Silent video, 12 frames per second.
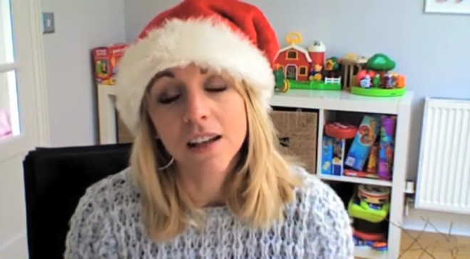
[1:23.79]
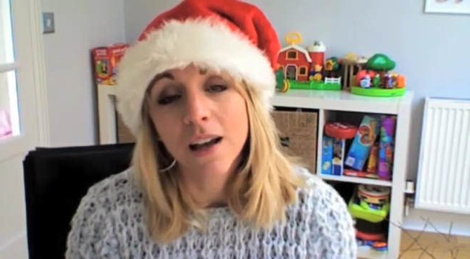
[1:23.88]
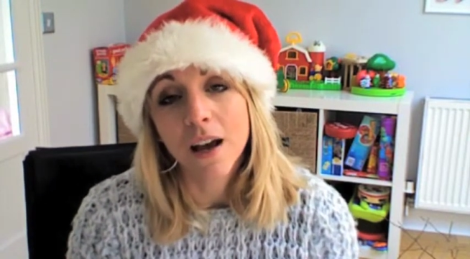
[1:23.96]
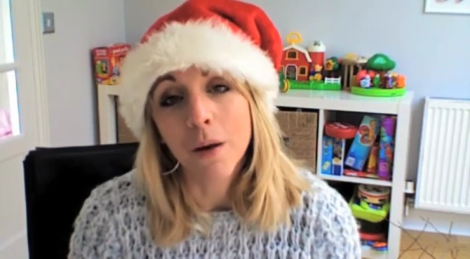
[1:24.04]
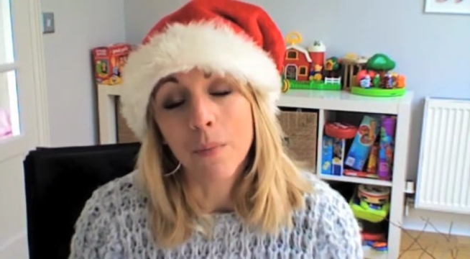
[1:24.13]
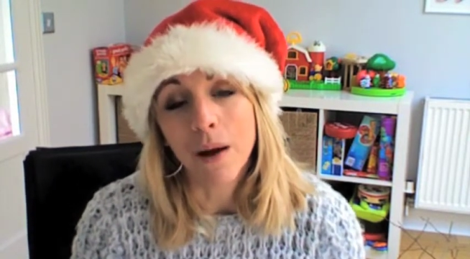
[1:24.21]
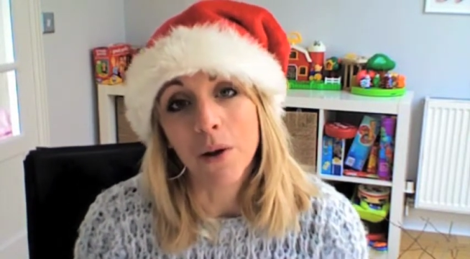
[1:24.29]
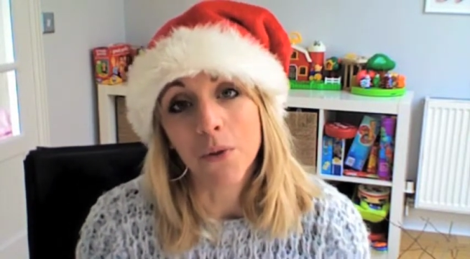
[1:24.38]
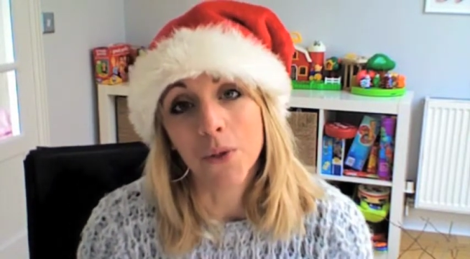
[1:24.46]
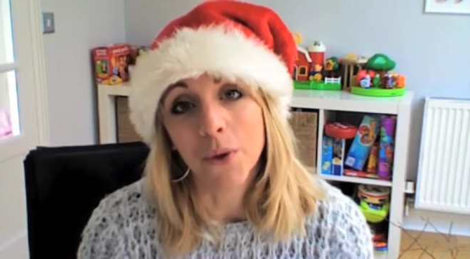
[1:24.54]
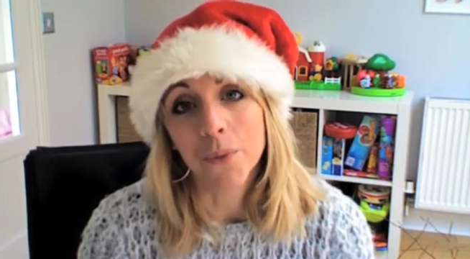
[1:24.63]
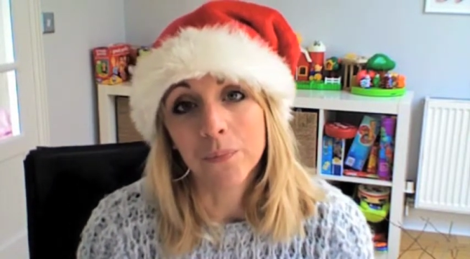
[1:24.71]
about
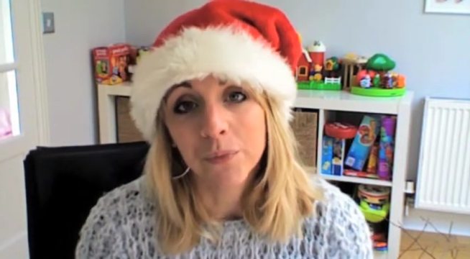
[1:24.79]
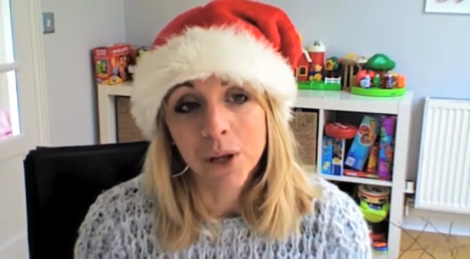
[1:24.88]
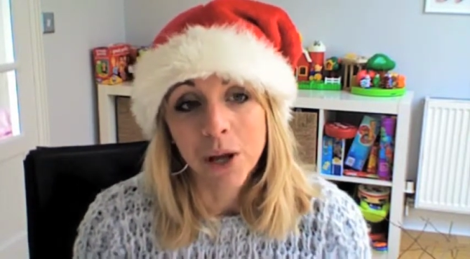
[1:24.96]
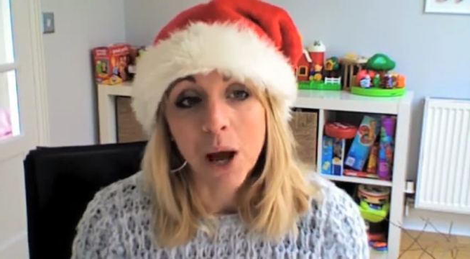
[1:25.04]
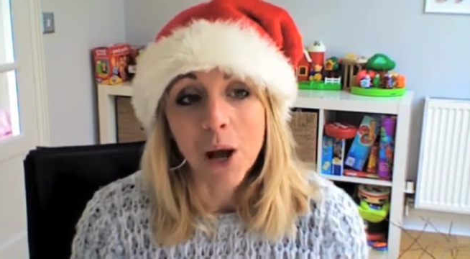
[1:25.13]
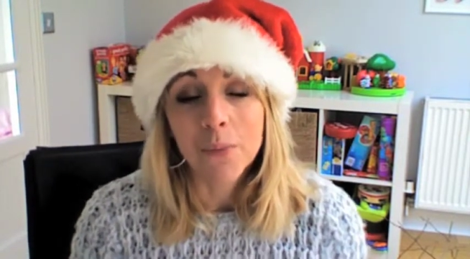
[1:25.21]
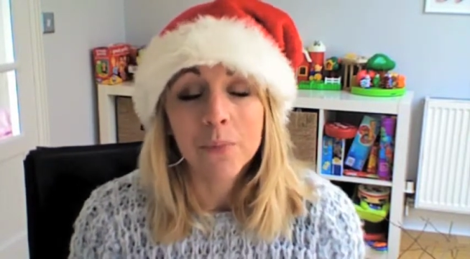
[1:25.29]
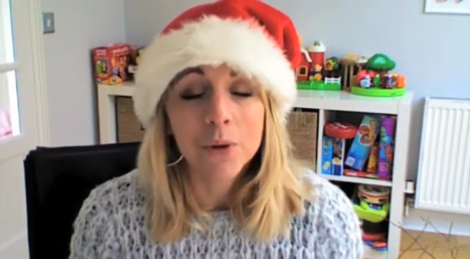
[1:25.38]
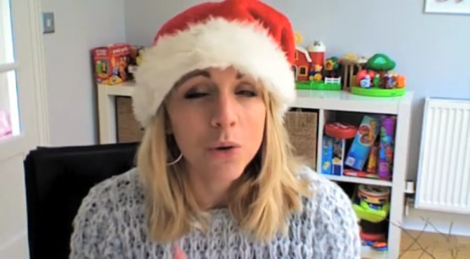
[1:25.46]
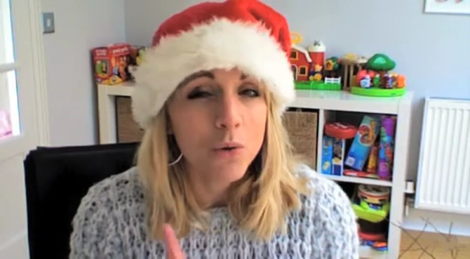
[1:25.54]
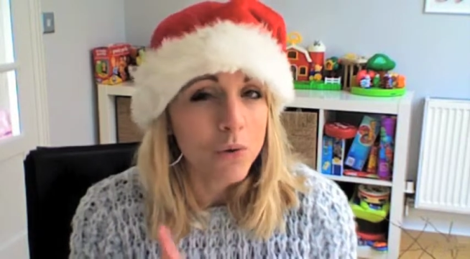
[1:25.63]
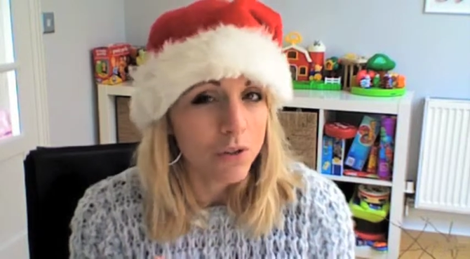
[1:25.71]
them. But
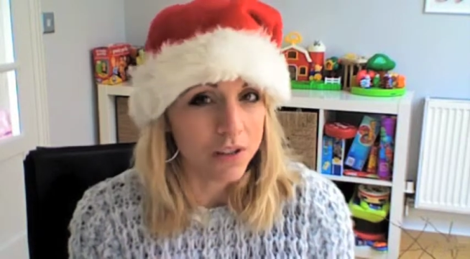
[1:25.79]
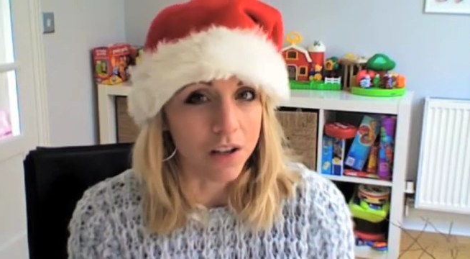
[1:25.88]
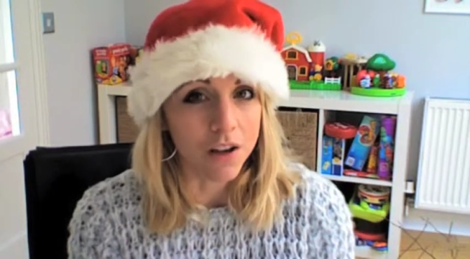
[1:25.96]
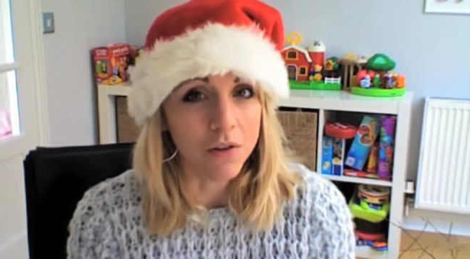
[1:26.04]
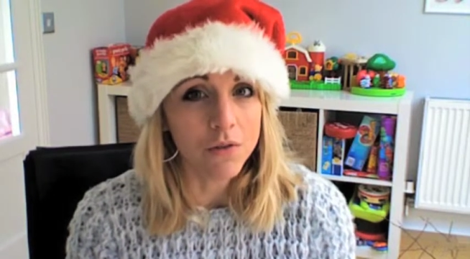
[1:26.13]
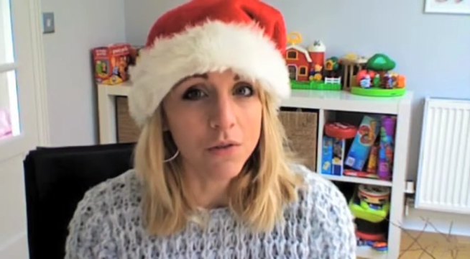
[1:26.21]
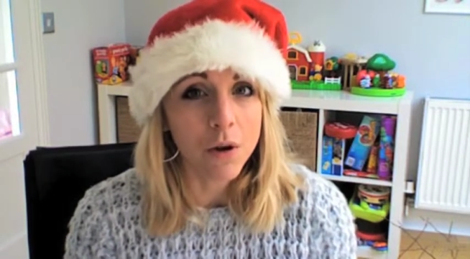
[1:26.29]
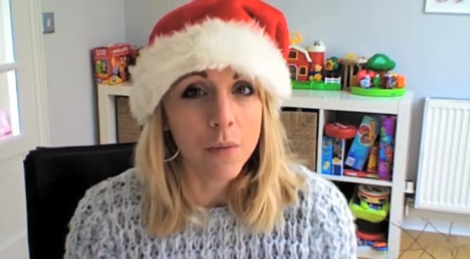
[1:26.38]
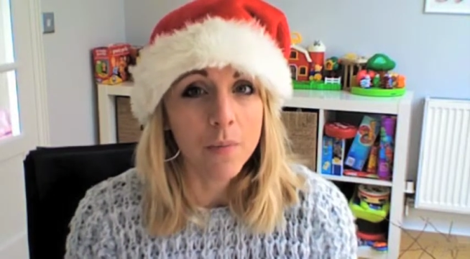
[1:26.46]
also,